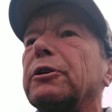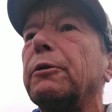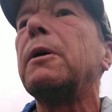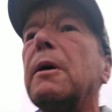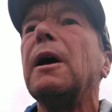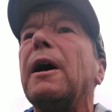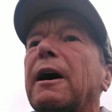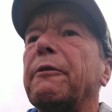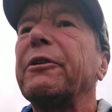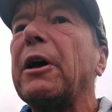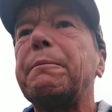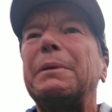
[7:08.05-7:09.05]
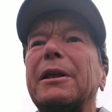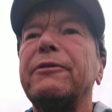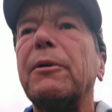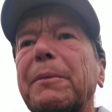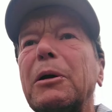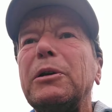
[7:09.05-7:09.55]
So I
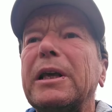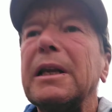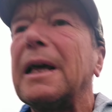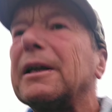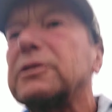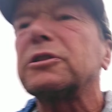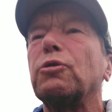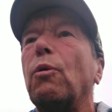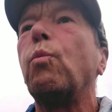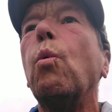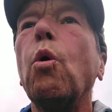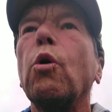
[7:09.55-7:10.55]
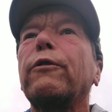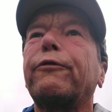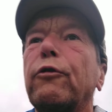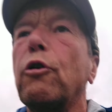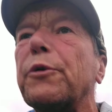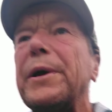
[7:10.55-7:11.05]
believe I'm only allowed to sort of walk
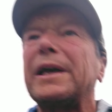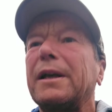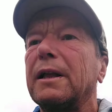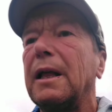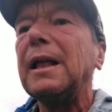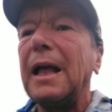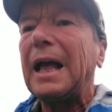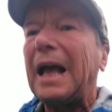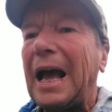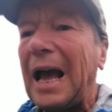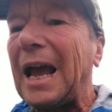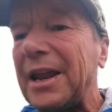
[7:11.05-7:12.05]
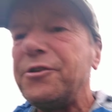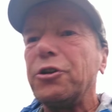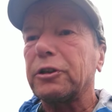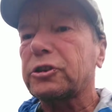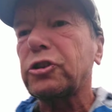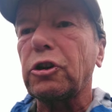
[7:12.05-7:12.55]
through it and
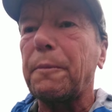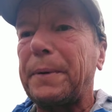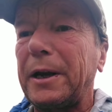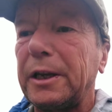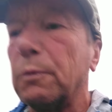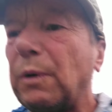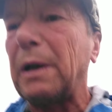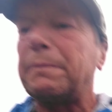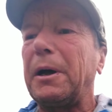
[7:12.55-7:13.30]
not stop anywhere.